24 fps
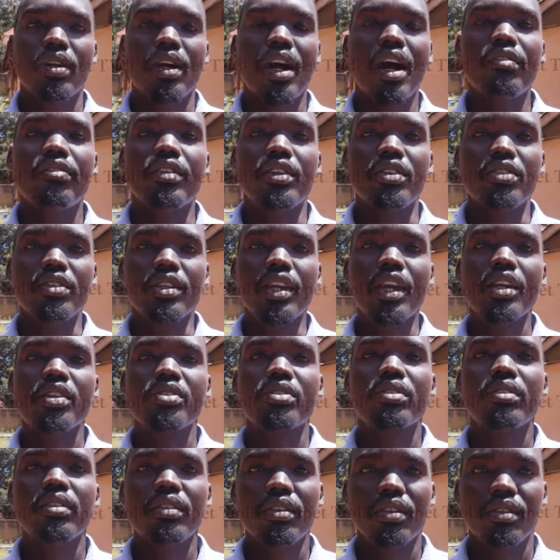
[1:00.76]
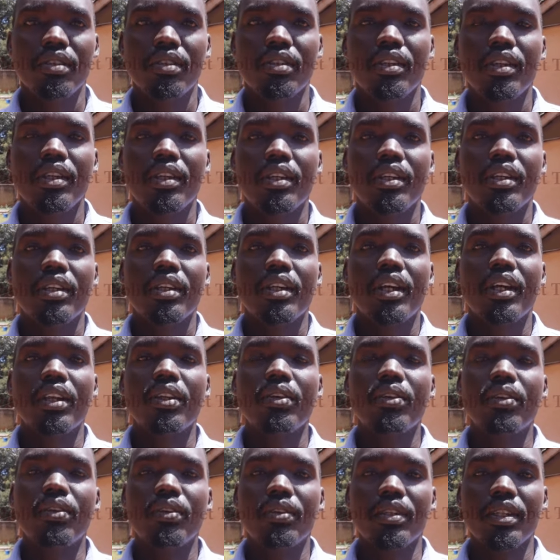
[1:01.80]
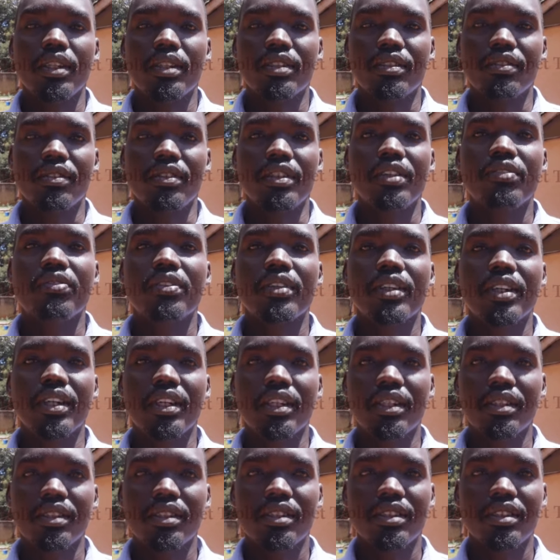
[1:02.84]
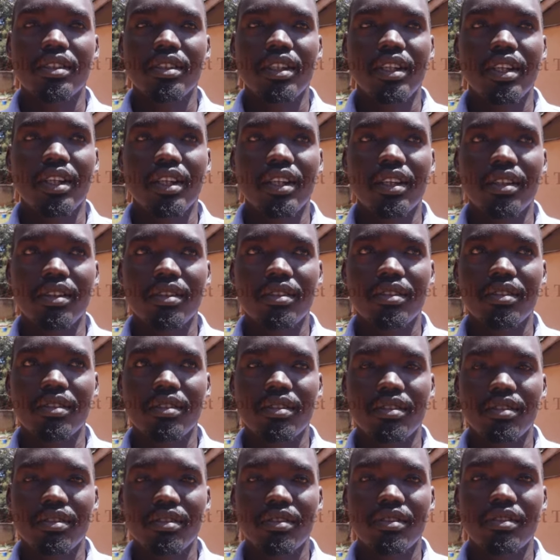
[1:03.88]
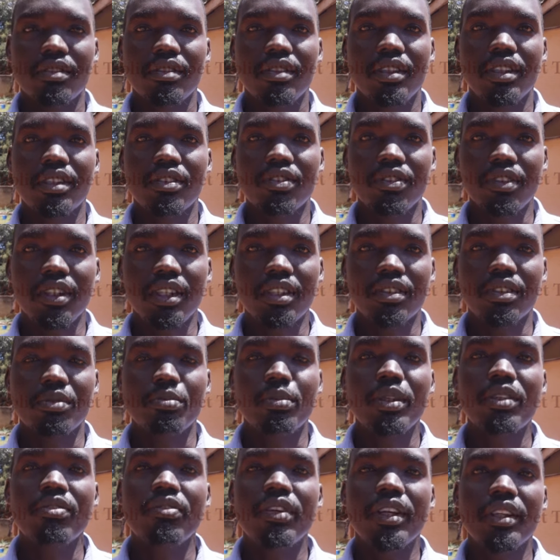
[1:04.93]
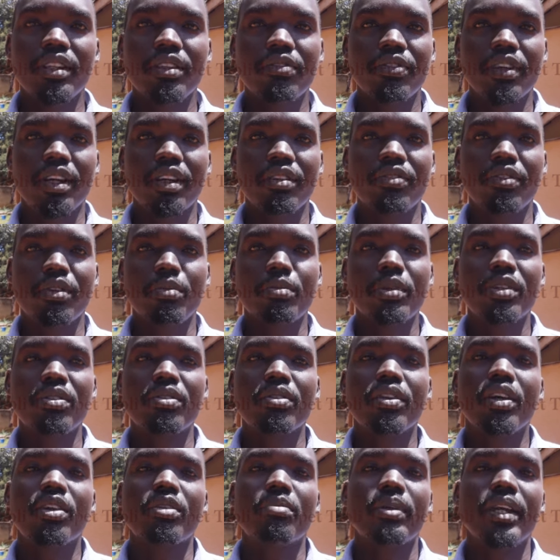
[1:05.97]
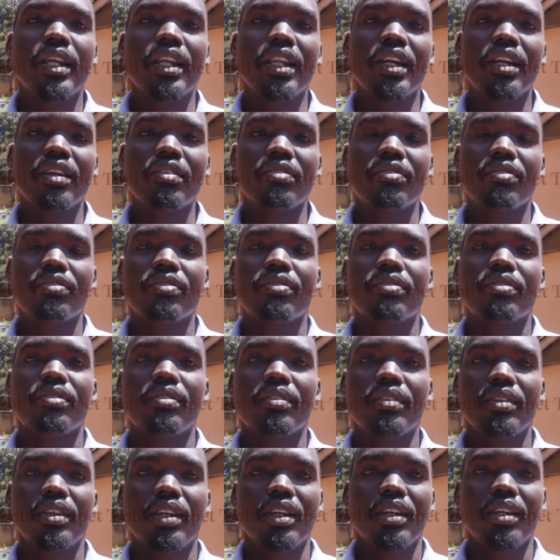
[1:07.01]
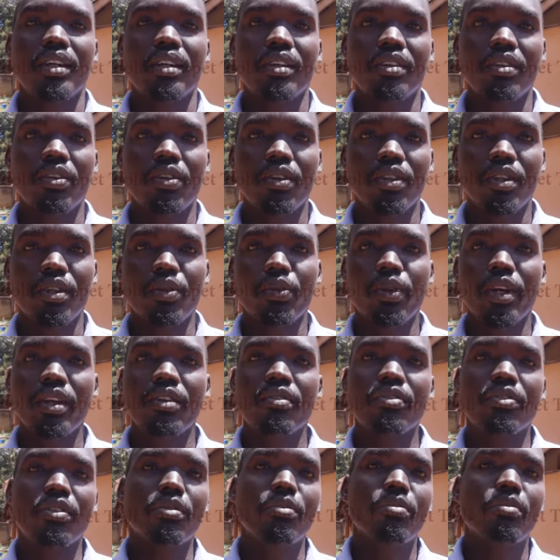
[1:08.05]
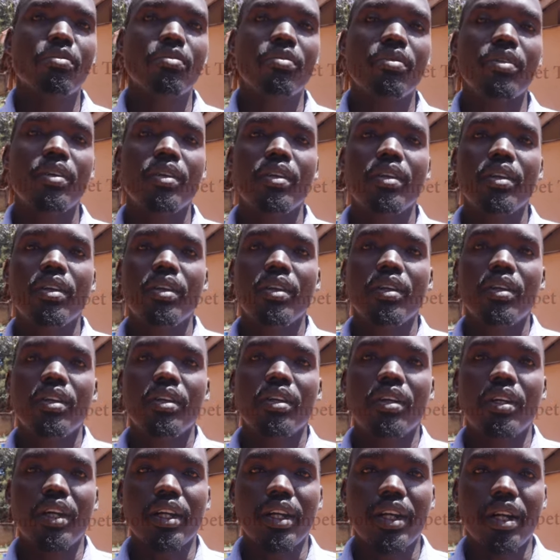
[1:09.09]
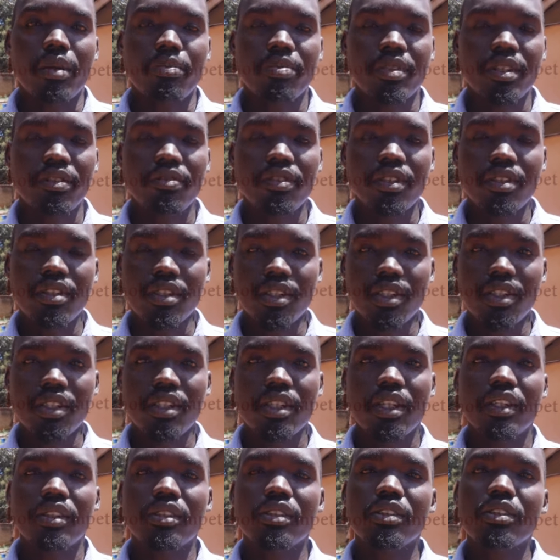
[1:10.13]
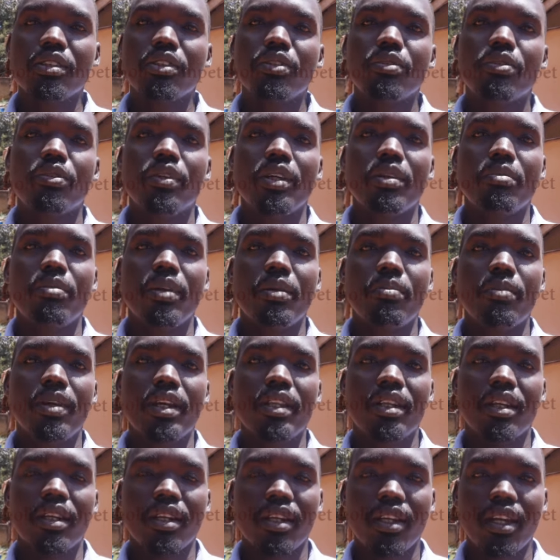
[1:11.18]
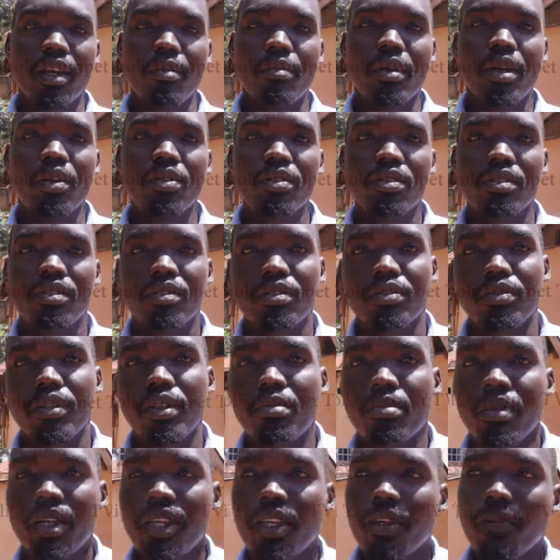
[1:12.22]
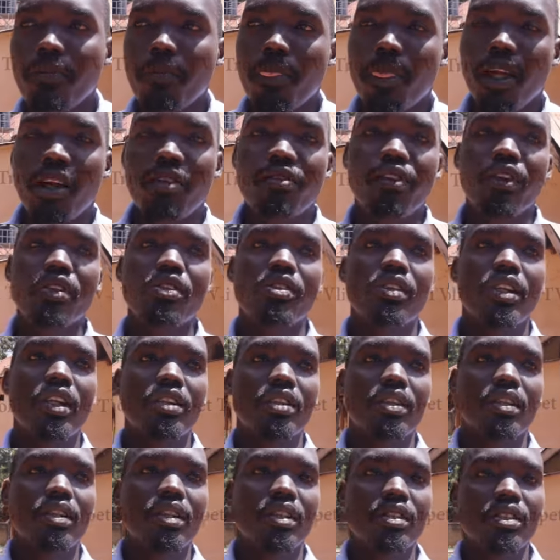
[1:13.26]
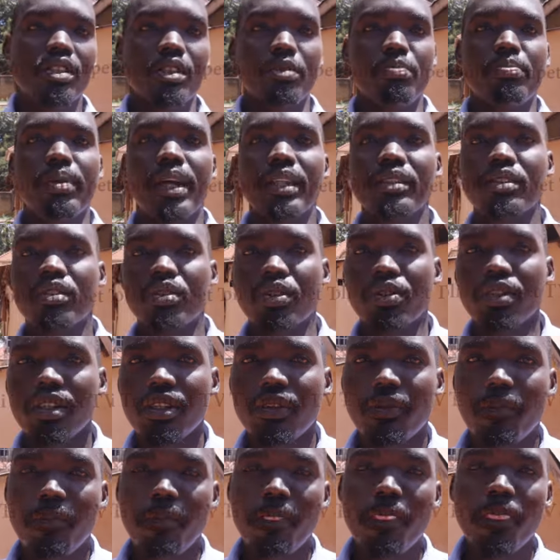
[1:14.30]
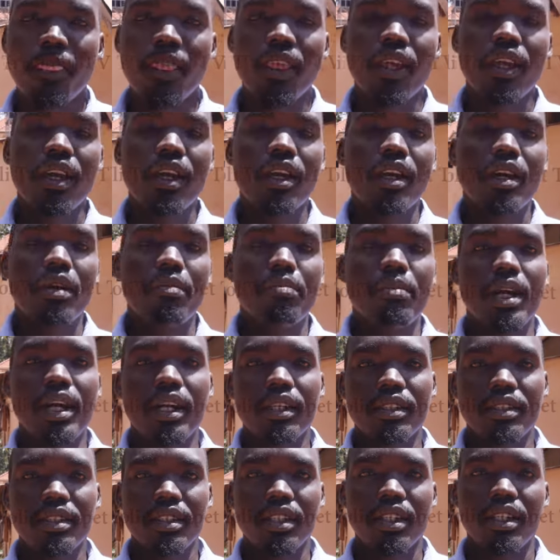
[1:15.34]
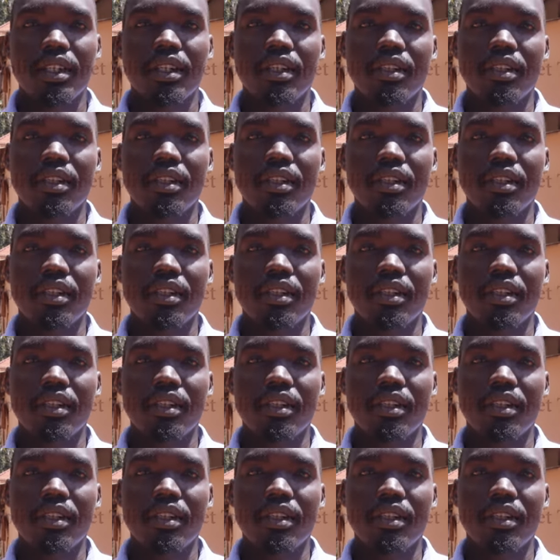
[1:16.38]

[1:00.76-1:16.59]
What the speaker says: have education. I know it's difficult. It's been very difficult for me throughout my life, the way from captivity until when my mother came out with me. Unfortunately, she passed on. But